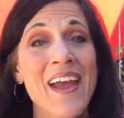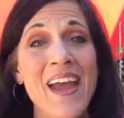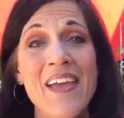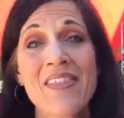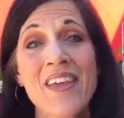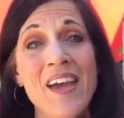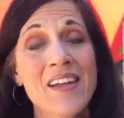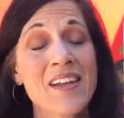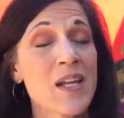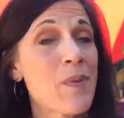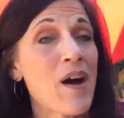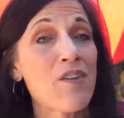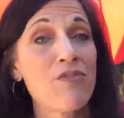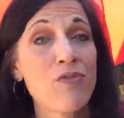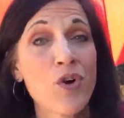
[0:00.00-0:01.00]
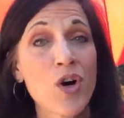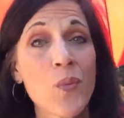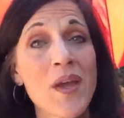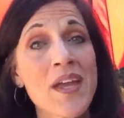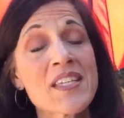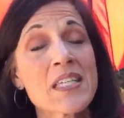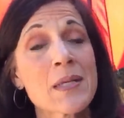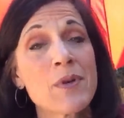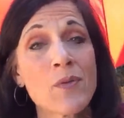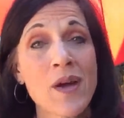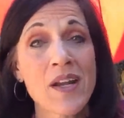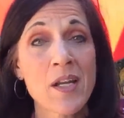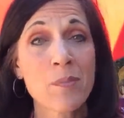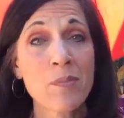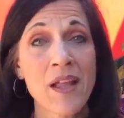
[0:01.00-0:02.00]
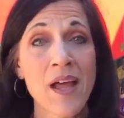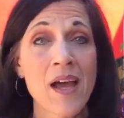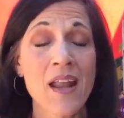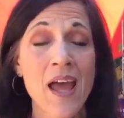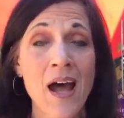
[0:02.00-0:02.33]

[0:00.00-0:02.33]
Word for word: and then in about four weeks they'll be ready to plant